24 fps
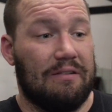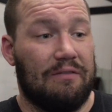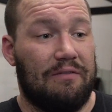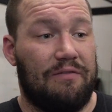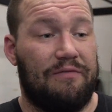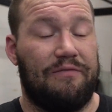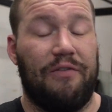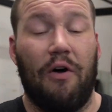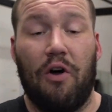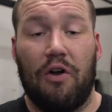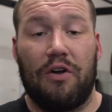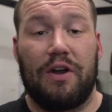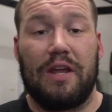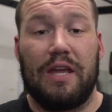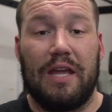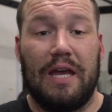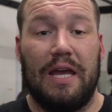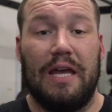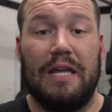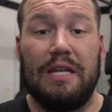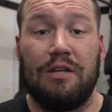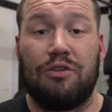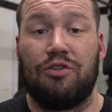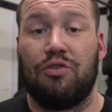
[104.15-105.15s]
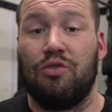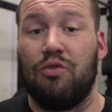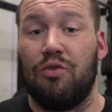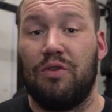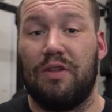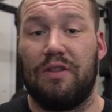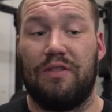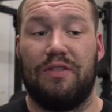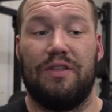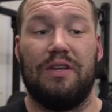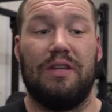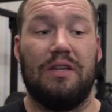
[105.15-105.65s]
foray
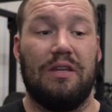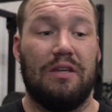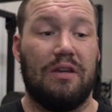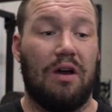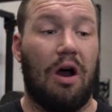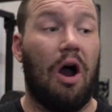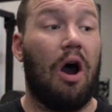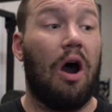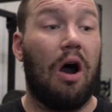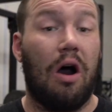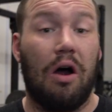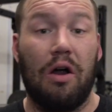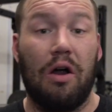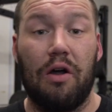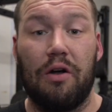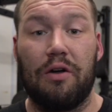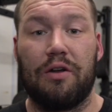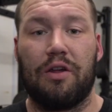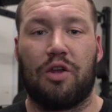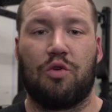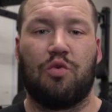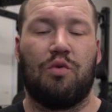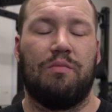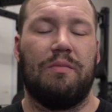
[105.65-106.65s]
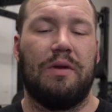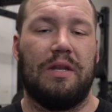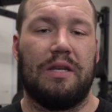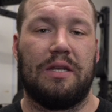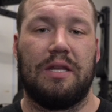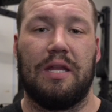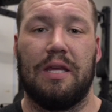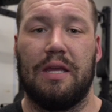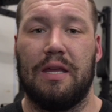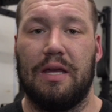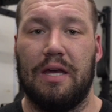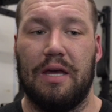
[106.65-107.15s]
into the hard
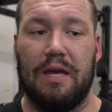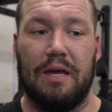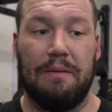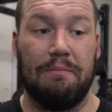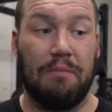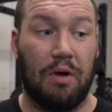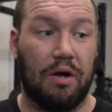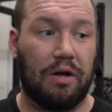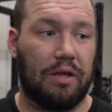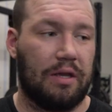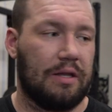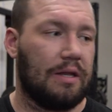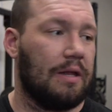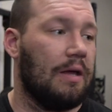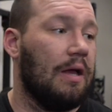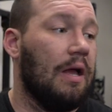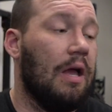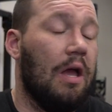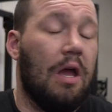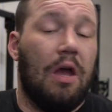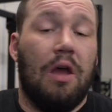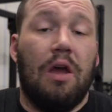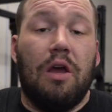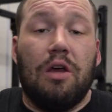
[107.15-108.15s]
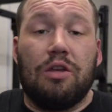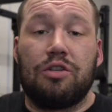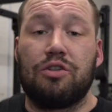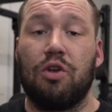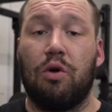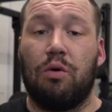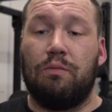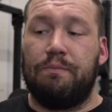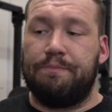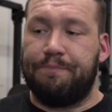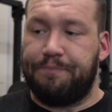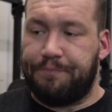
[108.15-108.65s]
equipment market.
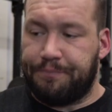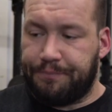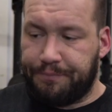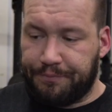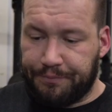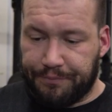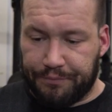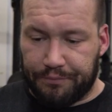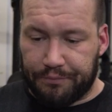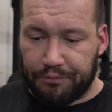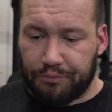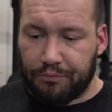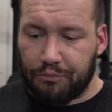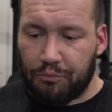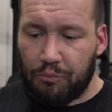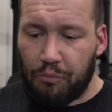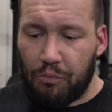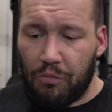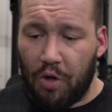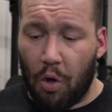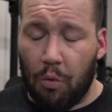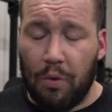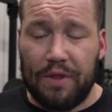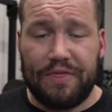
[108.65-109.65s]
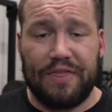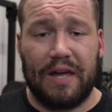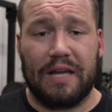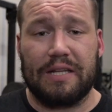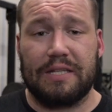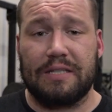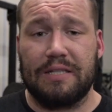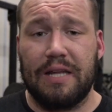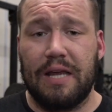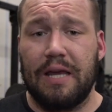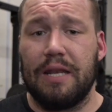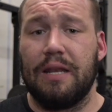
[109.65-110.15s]
So, with that
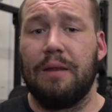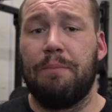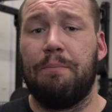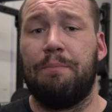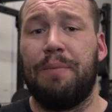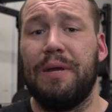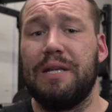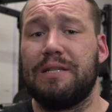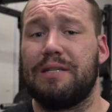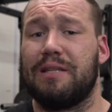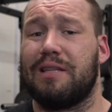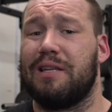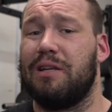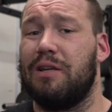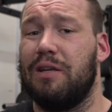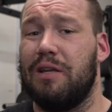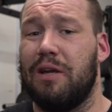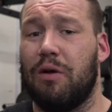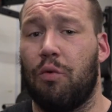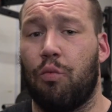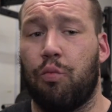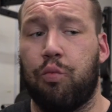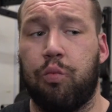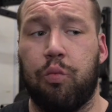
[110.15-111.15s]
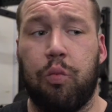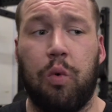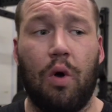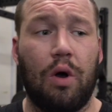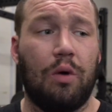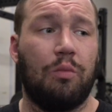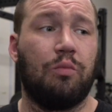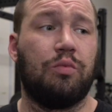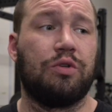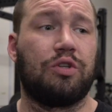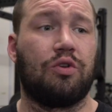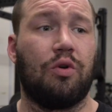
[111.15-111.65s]
said, basically
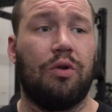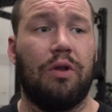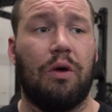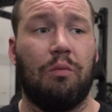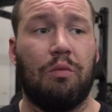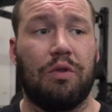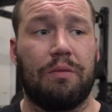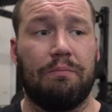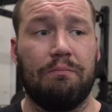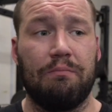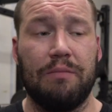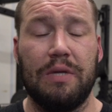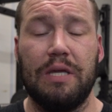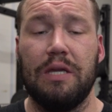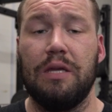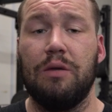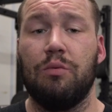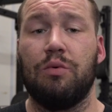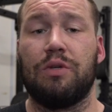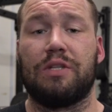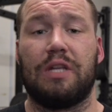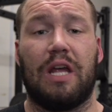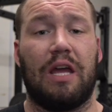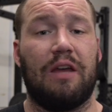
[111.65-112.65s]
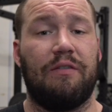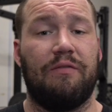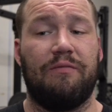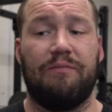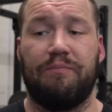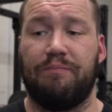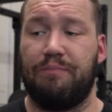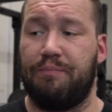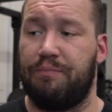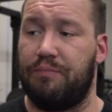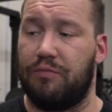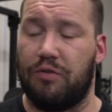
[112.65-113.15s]
what was going on with me was I've
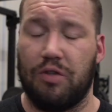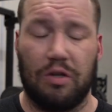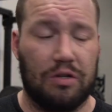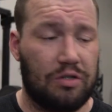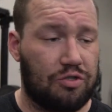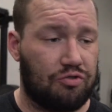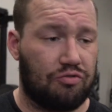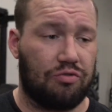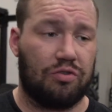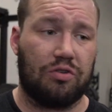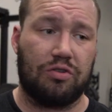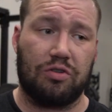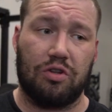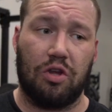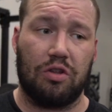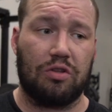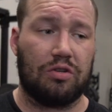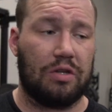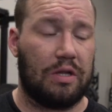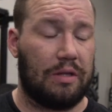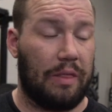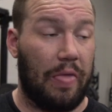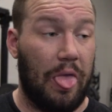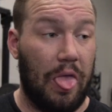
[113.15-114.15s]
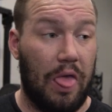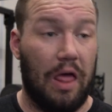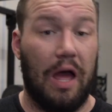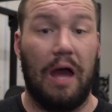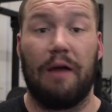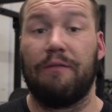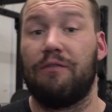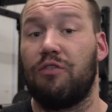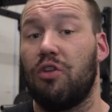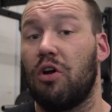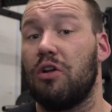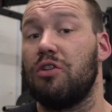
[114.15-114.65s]
done
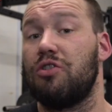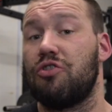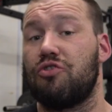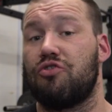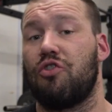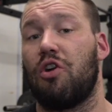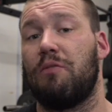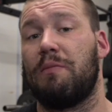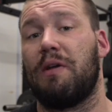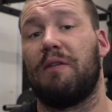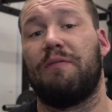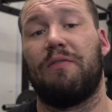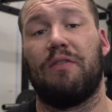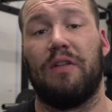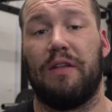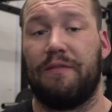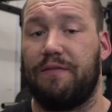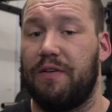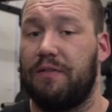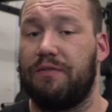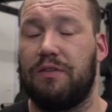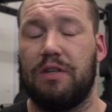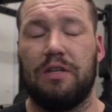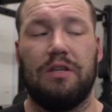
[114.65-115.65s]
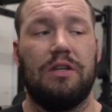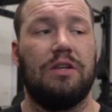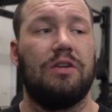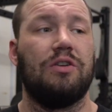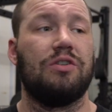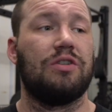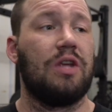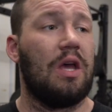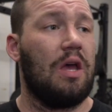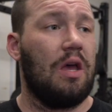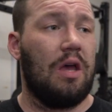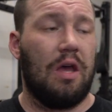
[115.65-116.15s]
Strongman for like 15
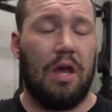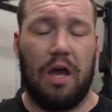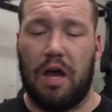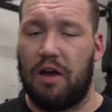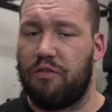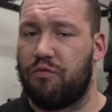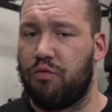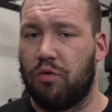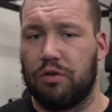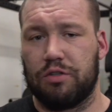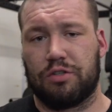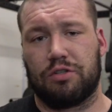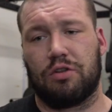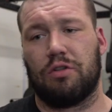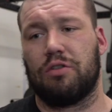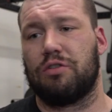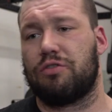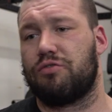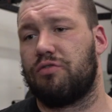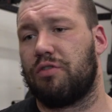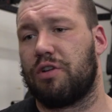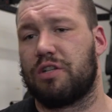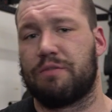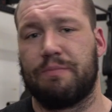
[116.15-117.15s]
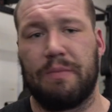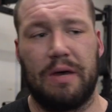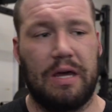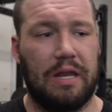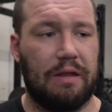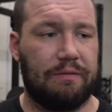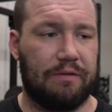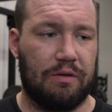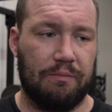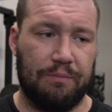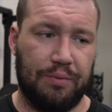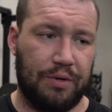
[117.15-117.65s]
years. I've won Scotland's Strongest
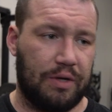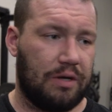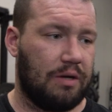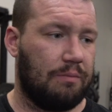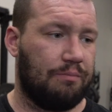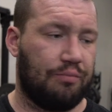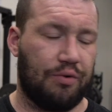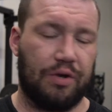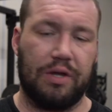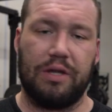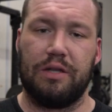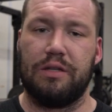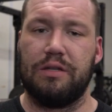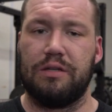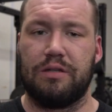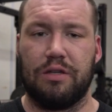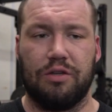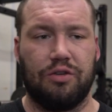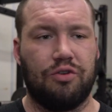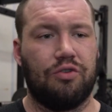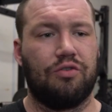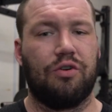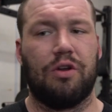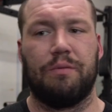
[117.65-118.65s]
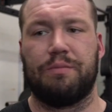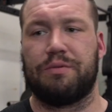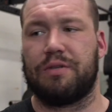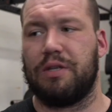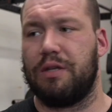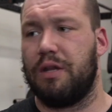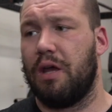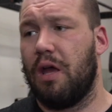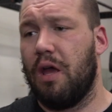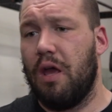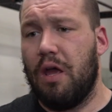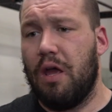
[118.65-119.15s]
Man. I've competed at Britain's and Europe's and